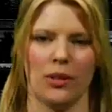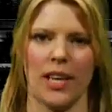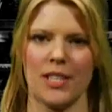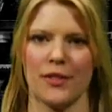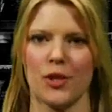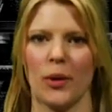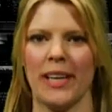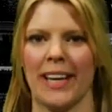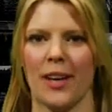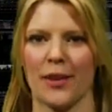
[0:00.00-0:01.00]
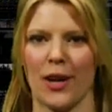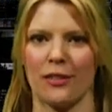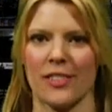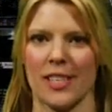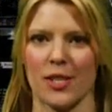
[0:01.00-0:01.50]
Well, thanks for joining in on the
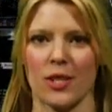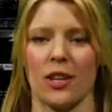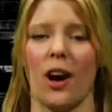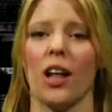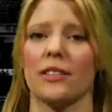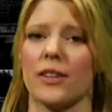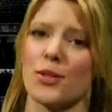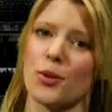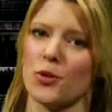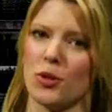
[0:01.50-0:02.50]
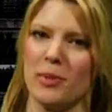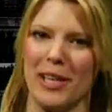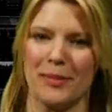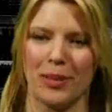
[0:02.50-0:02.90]
conversation on all of our social media